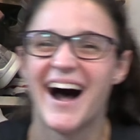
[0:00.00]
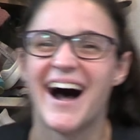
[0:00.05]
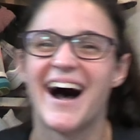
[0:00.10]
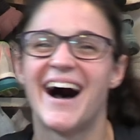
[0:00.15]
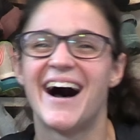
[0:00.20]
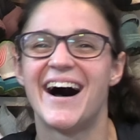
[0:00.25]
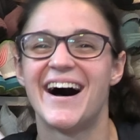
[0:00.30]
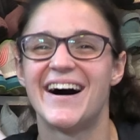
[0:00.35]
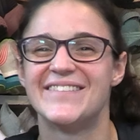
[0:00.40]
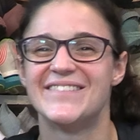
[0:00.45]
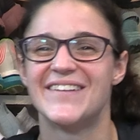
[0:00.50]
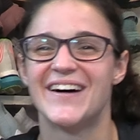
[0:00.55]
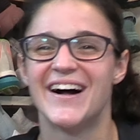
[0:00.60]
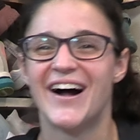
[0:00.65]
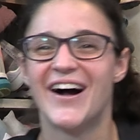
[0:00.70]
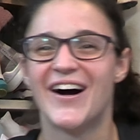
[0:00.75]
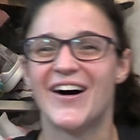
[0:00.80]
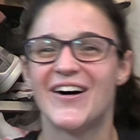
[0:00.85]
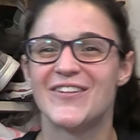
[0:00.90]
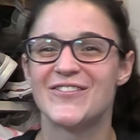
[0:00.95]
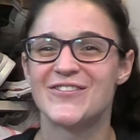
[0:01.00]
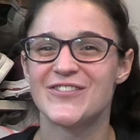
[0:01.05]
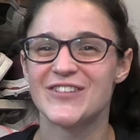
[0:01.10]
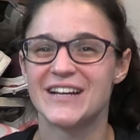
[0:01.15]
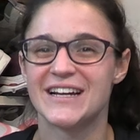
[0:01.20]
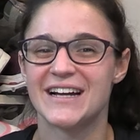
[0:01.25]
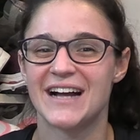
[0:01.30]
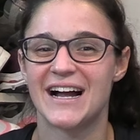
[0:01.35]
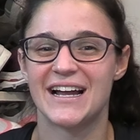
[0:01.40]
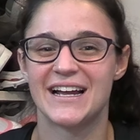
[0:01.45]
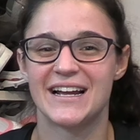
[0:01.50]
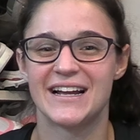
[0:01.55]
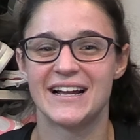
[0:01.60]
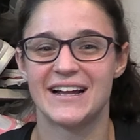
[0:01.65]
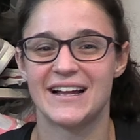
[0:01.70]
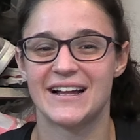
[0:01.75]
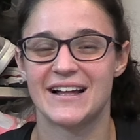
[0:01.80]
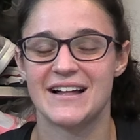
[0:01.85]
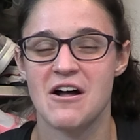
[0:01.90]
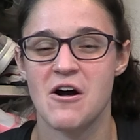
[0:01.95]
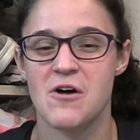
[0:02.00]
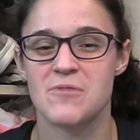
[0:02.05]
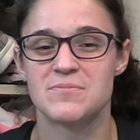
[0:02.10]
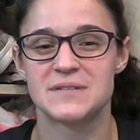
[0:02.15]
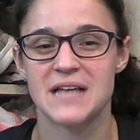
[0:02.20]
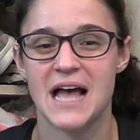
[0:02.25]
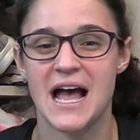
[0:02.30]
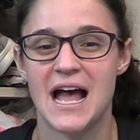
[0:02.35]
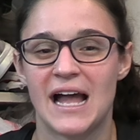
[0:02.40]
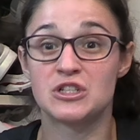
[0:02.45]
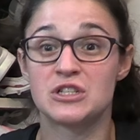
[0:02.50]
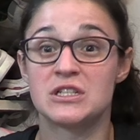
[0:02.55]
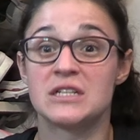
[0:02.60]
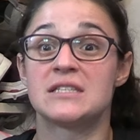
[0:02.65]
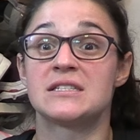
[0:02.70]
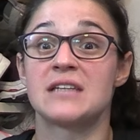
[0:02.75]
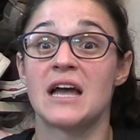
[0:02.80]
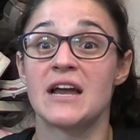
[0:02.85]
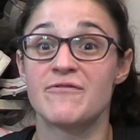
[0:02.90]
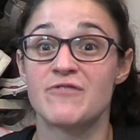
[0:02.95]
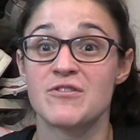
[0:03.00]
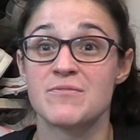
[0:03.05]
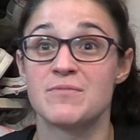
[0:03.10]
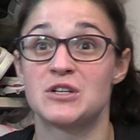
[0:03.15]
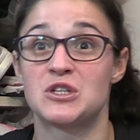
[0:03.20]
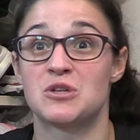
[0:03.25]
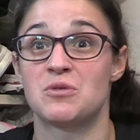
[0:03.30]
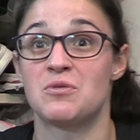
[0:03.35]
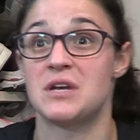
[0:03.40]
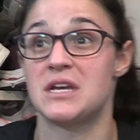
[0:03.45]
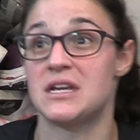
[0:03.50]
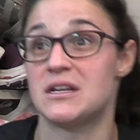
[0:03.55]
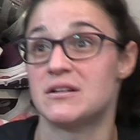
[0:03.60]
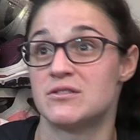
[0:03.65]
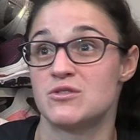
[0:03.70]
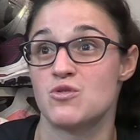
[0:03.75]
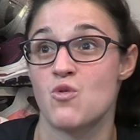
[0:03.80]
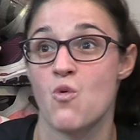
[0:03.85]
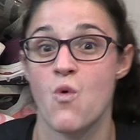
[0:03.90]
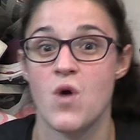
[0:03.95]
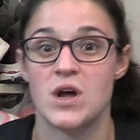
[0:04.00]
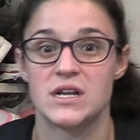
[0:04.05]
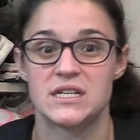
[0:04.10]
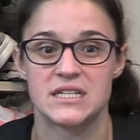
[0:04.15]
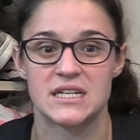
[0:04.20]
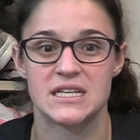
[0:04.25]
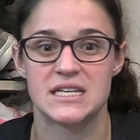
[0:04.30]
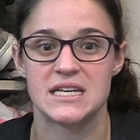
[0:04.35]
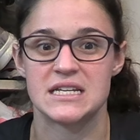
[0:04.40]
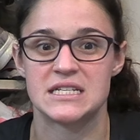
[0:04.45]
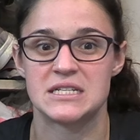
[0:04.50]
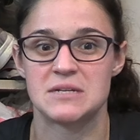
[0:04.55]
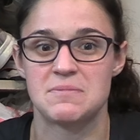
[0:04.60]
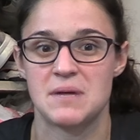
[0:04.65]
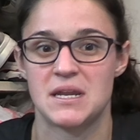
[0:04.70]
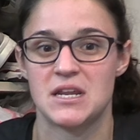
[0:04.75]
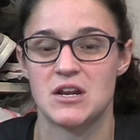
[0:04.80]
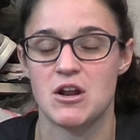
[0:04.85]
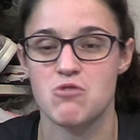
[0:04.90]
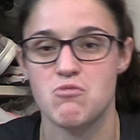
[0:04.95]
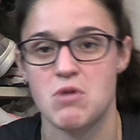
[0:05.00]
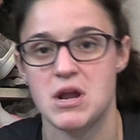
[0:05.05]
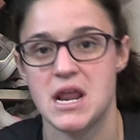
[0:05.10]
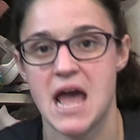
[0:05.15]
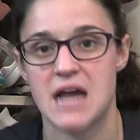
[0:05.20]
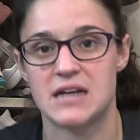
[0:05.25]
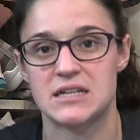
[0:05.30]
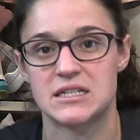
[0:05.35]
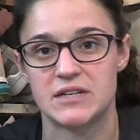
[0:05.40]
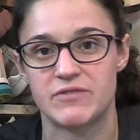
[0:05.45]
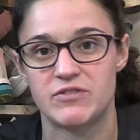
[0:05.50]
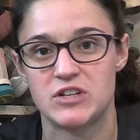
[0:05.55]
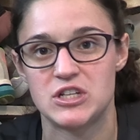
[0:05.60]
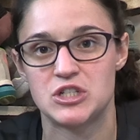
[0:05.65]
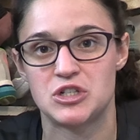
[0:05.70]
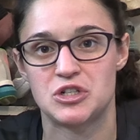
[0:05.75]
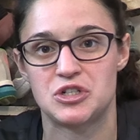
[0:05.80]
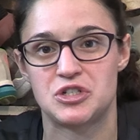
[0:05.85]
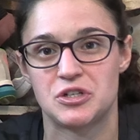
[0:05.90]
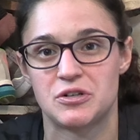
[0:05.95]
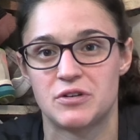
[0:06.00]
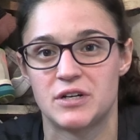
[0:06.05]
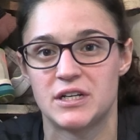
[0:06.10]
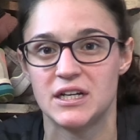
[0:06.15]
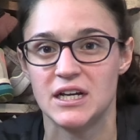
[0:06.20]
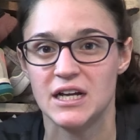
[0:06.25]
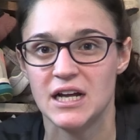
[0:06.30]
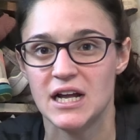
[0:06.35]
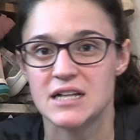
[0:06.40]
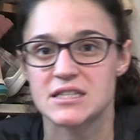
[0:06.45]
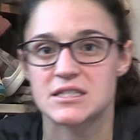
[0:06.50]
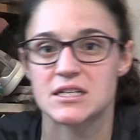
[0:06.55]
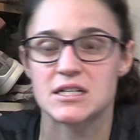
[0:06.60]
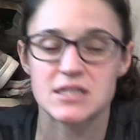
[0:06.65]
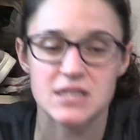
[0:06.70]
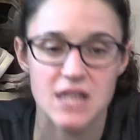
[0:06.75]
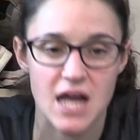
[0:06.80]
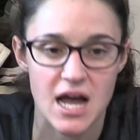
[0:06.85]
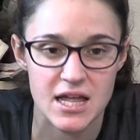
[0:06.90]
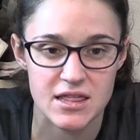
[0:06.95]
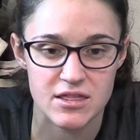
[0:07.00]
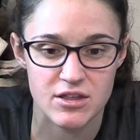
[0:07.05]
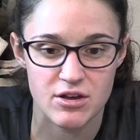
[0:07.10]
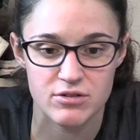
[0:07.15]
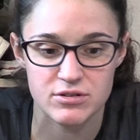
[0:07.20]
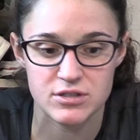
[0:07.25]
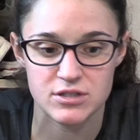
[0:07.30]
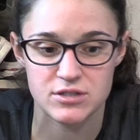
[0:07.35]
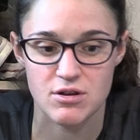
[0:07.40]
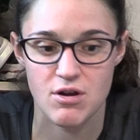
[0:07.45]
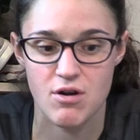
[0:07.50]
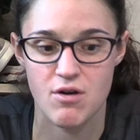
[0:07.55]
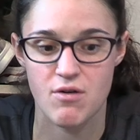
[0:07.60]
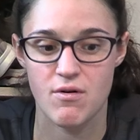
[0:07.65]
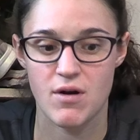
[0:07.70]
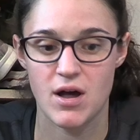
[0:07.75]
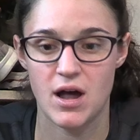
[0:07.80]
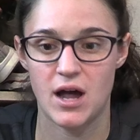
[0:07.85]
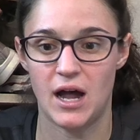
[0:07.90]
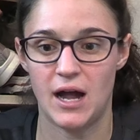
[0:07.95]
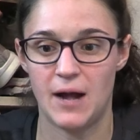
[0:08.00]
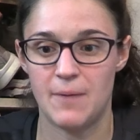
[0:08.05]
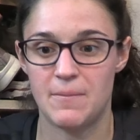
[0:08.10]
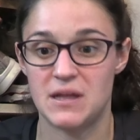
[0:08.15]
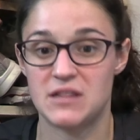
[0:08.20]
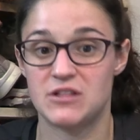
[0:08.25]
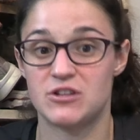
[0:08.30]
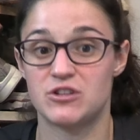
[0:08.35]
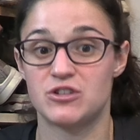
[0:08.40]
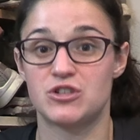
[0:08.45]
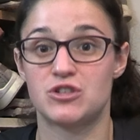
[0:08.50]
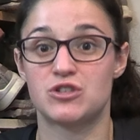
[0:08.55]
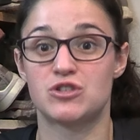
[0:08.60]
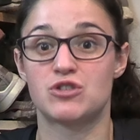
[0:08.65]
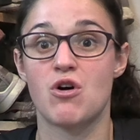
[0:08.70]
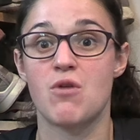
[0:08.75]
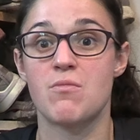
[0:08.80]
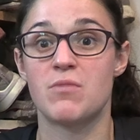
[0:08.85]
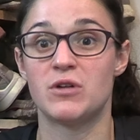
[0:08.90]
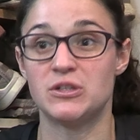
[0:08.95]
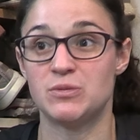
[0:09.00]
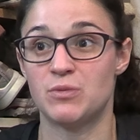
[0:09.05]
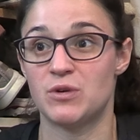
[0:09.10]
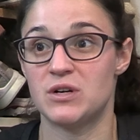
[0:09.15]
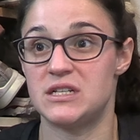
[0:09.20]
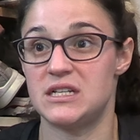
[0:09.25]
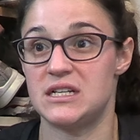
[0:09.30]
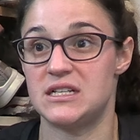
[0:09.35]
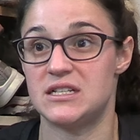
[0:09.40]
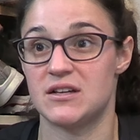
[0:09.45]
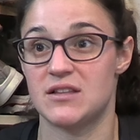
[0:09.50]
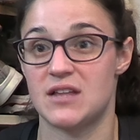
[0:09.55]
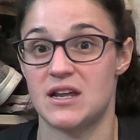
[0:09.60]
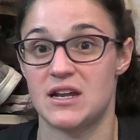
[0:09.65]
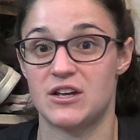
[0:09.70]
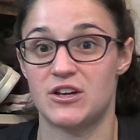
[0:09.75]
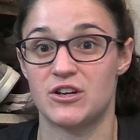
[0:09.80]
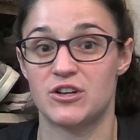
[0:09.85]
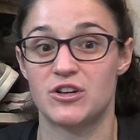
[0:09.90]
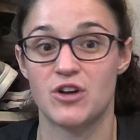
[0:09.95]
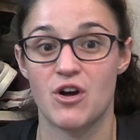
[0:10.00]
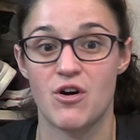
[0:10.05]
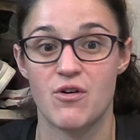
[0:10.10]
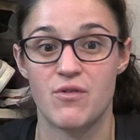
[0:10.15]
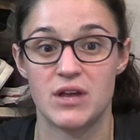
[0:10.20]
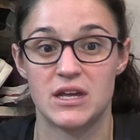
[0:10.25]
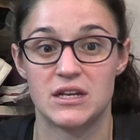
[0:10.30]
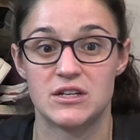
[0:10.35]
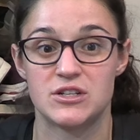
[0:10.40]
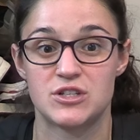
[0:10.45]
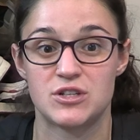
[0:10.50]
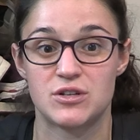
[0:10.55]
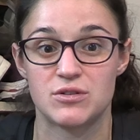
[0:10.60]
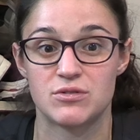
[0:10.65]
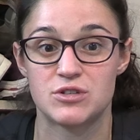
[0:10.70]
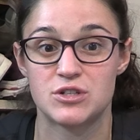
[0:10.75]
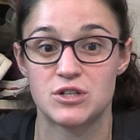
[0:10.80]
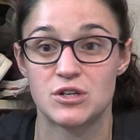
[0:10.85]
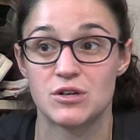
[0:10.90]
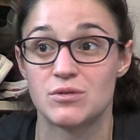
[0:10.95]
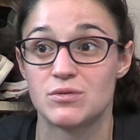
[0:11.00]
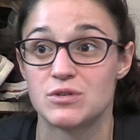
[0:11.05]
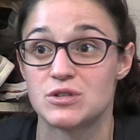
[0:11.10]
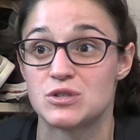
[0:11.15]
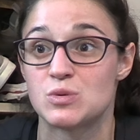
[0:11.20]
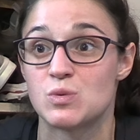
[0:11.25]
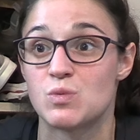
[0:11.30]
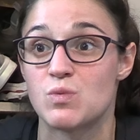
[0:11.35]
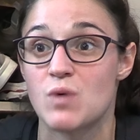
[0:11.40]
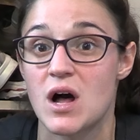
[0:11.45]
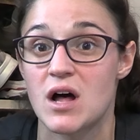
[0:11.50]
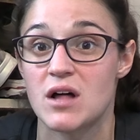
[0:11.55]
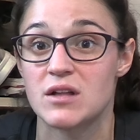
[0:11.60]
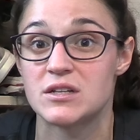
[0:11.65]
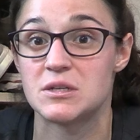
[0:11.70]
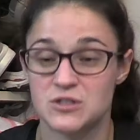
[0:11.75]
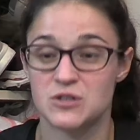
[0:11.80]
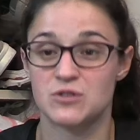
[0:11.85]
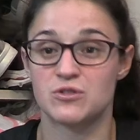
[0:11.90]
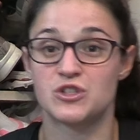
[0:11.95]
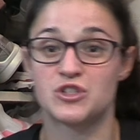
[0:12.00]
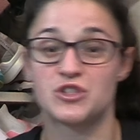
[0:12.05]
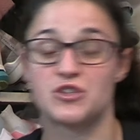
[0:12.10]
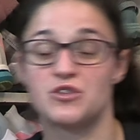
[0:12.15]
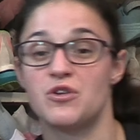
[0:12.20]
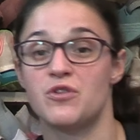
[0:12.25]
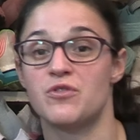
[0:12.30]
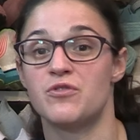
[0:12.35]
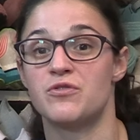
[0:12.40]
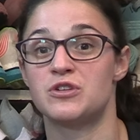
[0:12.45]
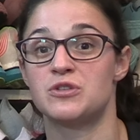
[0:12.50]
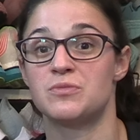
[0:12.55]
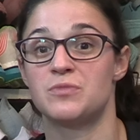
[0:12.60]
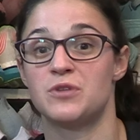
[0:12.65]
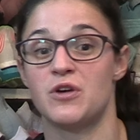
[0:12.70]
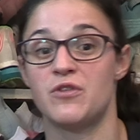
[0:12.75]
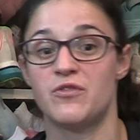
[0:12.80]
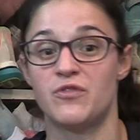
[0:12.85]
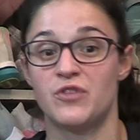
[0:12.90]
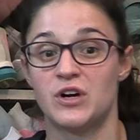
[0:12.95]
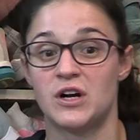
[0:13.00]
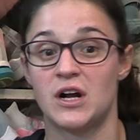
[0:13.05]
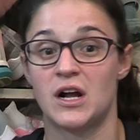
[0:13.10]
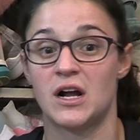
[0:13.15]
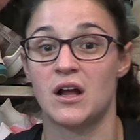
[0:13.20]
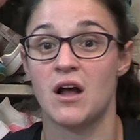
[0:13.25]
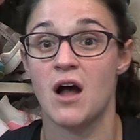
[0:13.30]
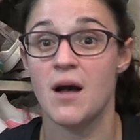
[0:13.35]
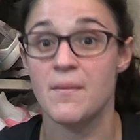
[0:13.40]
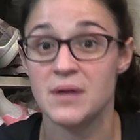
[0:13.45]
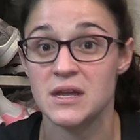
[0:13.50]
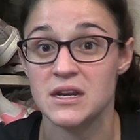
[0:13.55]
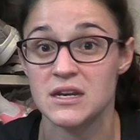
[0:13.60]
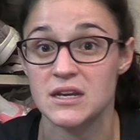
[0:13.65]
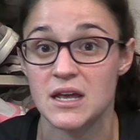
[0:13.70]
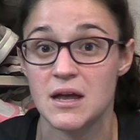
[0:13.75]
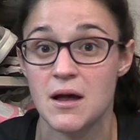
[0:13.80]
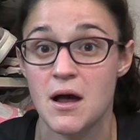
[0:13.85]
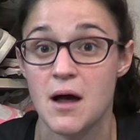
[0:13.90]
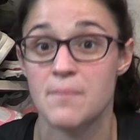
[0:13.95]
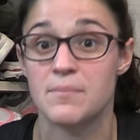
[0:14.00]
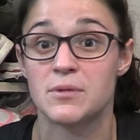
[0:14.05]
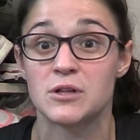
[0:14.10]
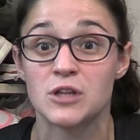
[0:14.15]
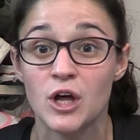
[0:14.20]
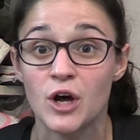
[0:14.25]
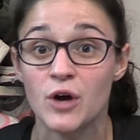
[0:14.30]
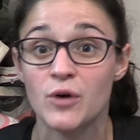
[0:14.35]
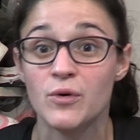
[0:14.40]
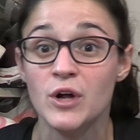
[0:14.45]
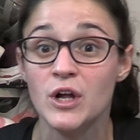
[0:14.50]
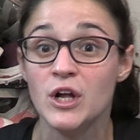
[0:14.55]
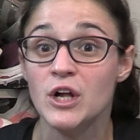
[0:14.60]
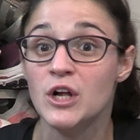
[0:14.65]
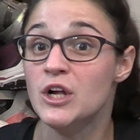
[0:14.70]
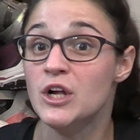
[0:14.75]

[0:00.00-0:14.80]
Hopefully I helped decipher between what to get depending on what activities you're doing. It's a lot though, so and there's so much more detail that I could go into too as well. So shoot me over a comment below.